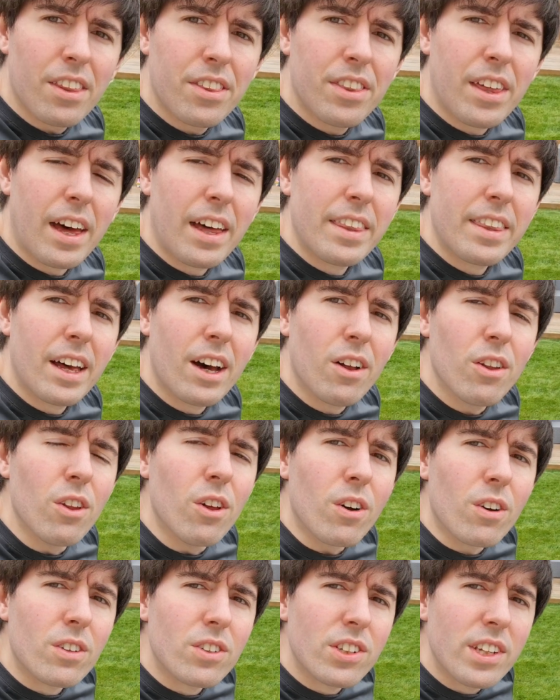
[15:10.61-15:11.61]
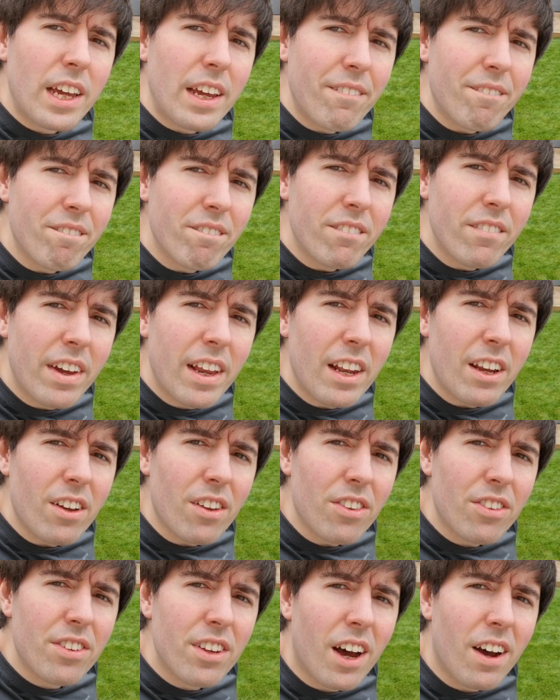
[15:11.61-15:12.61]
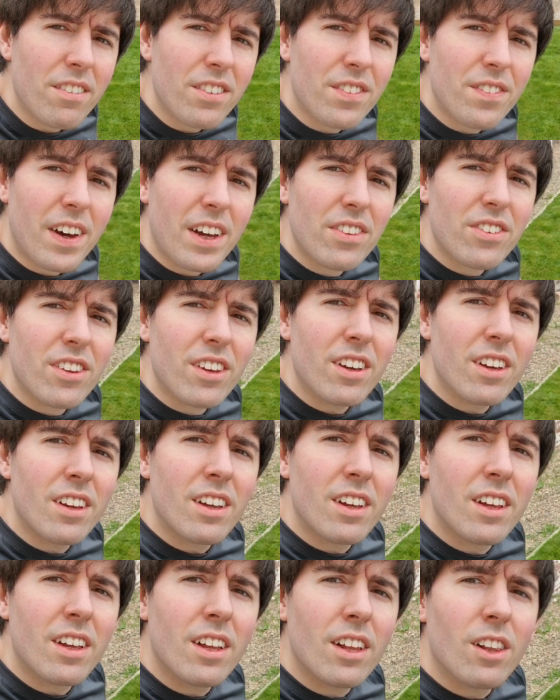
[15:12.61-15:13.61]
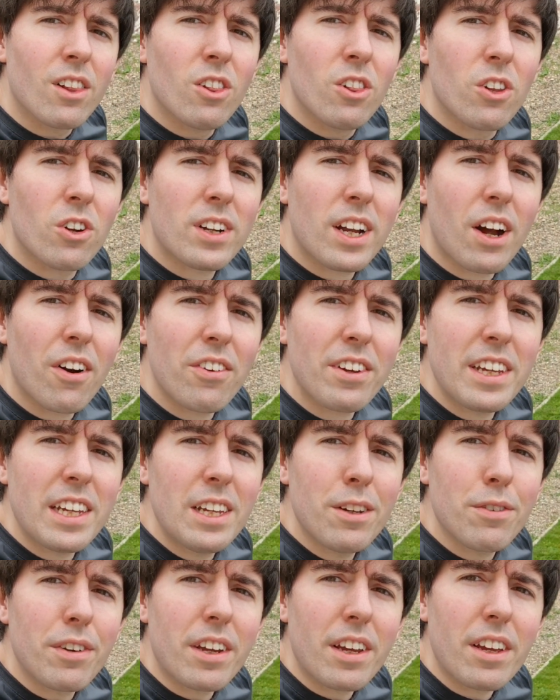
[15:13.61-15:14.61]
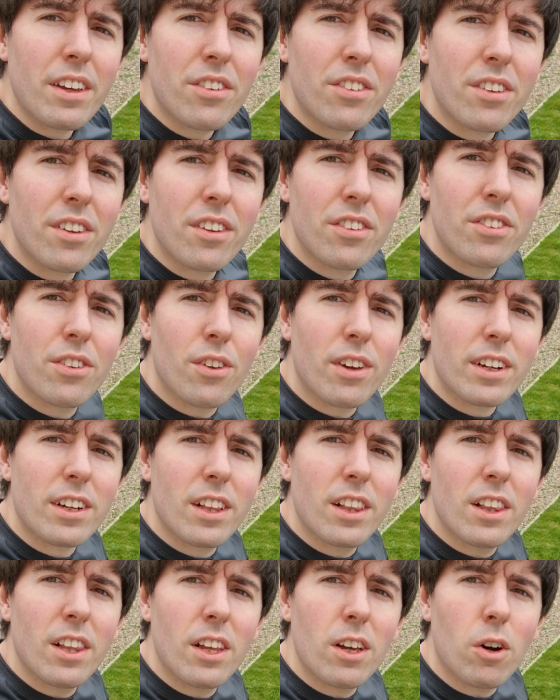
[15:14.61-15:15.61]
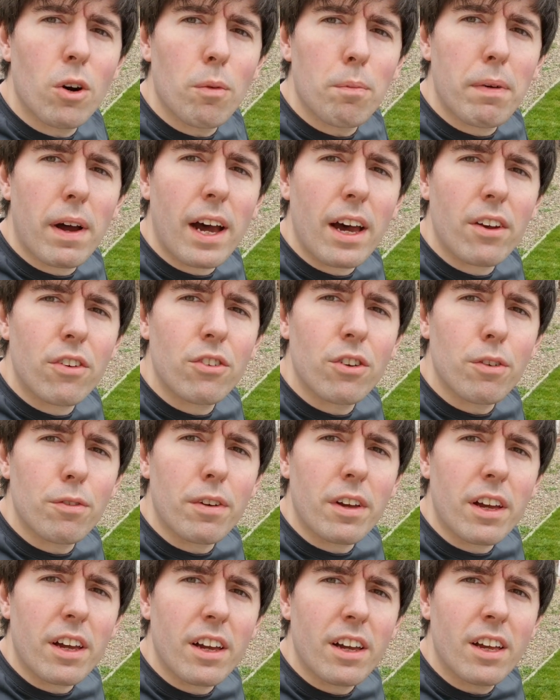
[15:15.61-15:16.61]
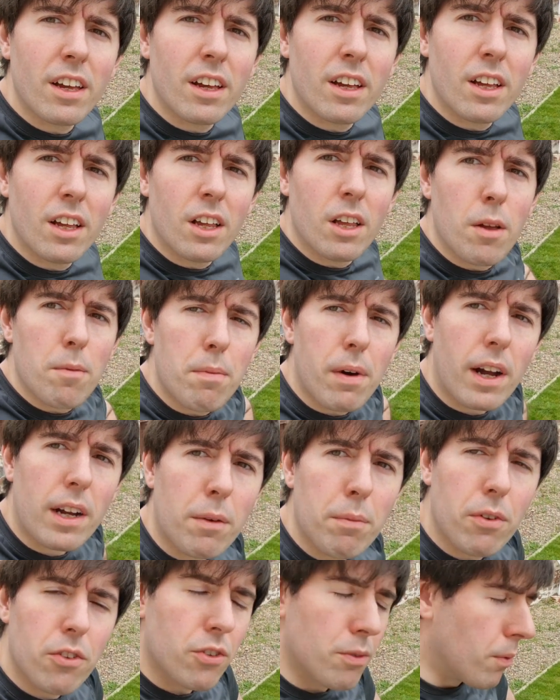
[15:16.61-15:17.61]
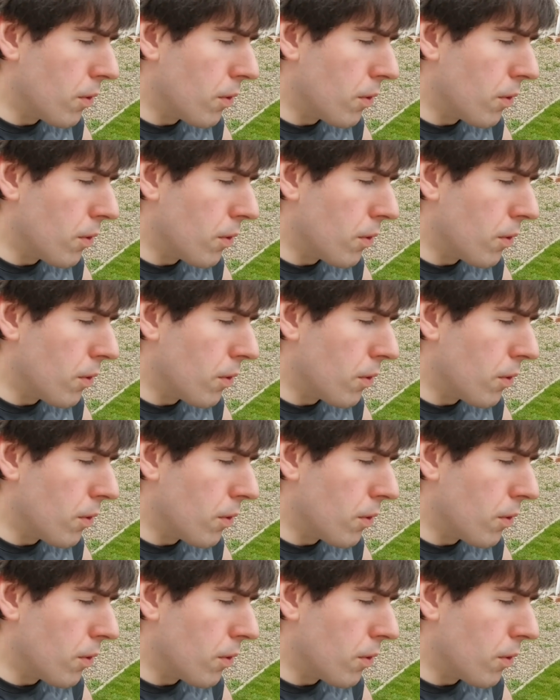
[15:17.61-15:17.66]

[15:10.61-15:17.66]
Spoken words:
That now looks a million times better. Look how even it is. There's still like a little patch up there, but I can put some